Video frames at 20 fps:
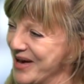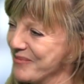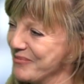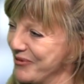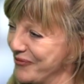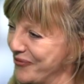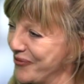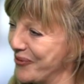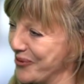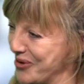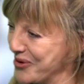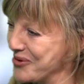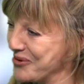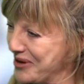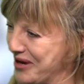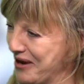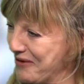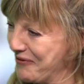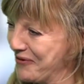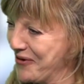before you
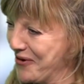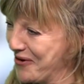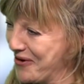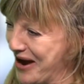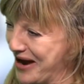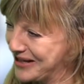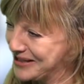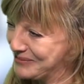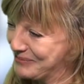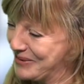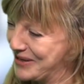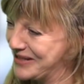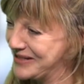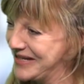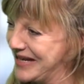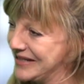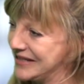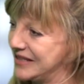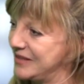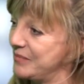give your expert
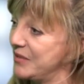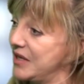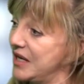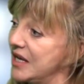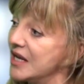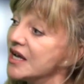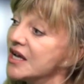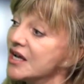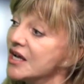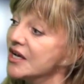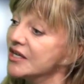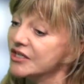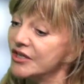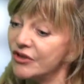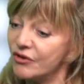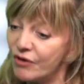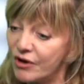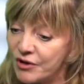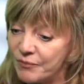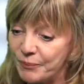testimony. So
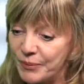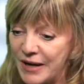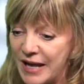there are